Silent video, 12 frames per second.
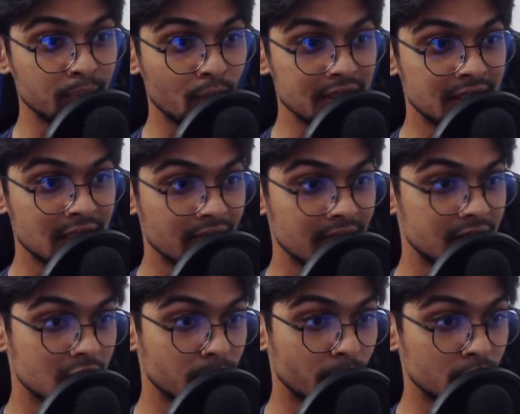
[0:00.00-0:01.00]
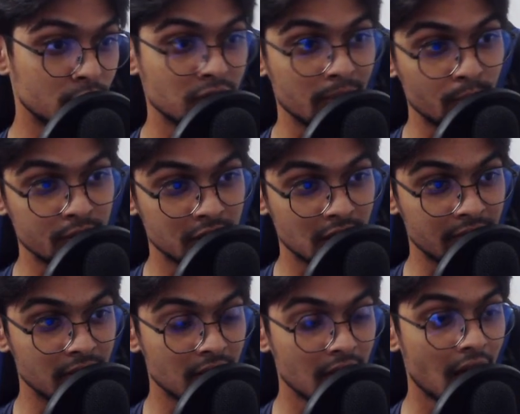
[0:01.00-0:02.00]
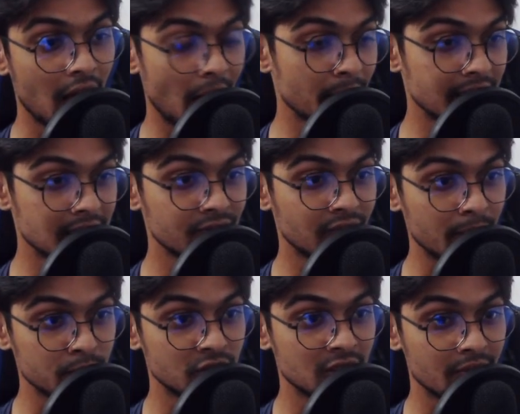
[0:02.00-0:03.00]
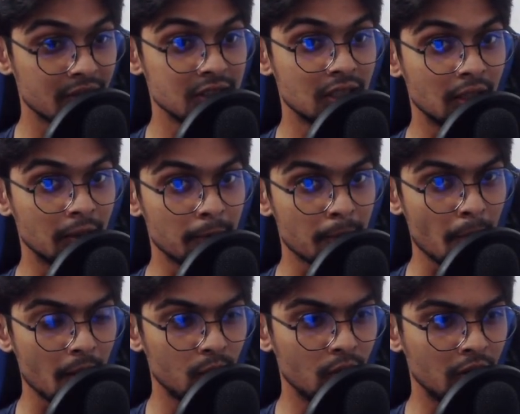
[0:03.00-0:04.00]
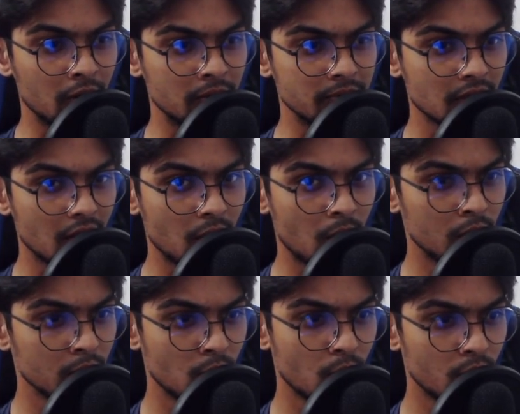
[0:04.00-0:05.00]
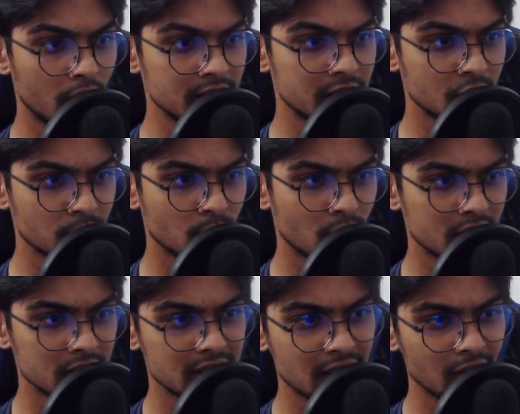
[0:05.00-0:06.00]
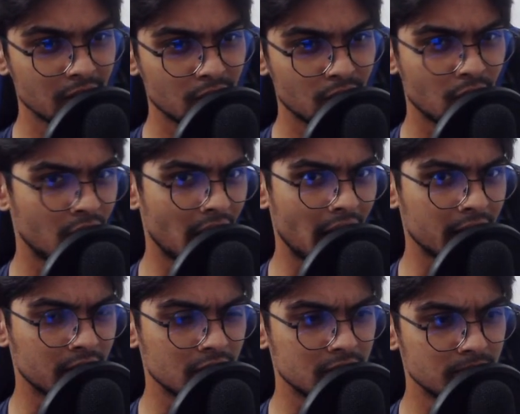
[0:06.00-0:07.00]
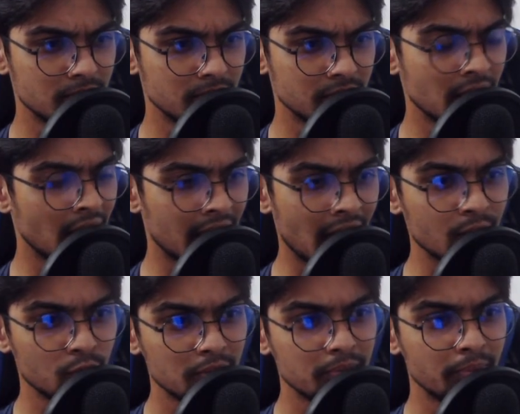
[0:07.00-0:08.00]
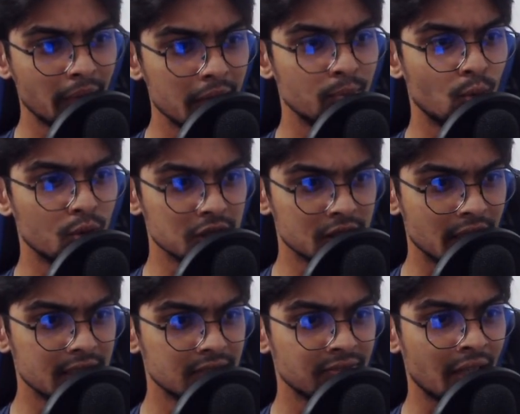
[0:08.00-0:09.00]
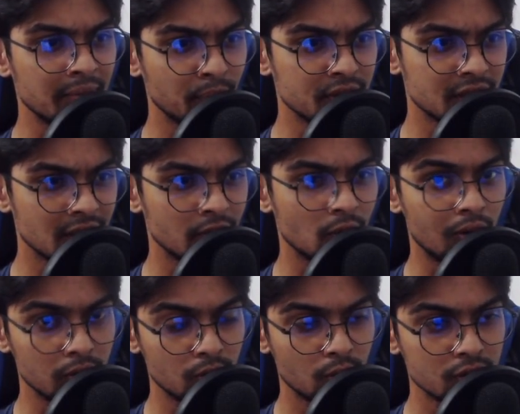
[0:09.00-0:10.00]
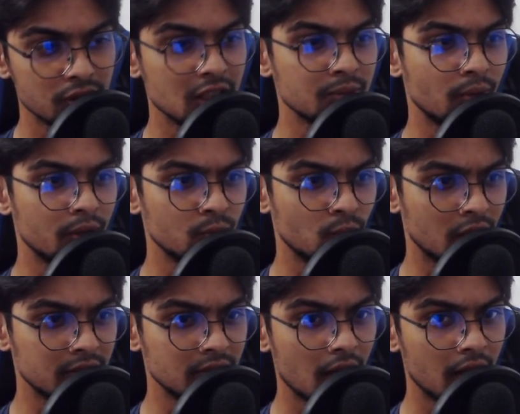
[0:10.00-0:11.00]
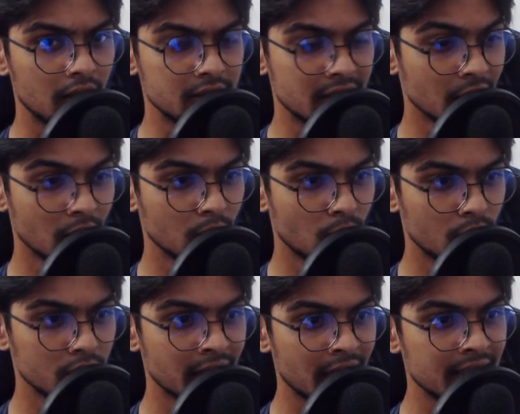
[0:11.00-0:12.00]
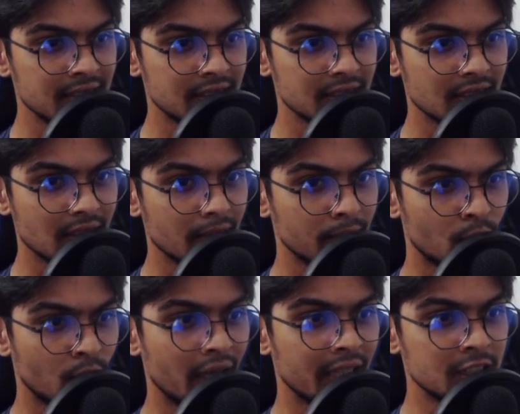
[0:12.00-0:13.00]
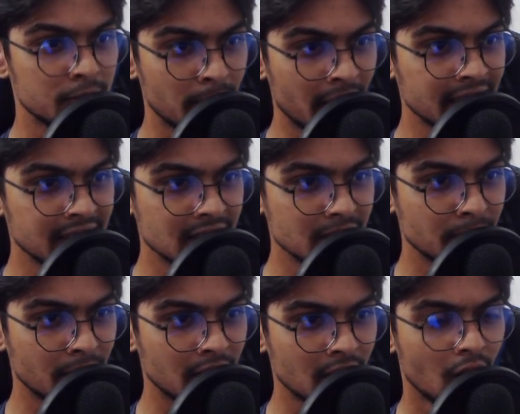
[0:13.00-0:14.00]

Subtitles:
6.2, 5.7. I'm guessing 5.7 is the, well, all core and 6.1 is single core, or I could, yeah, that would make more sense. 5.7 all core, 6.1 single core, that is more expected, but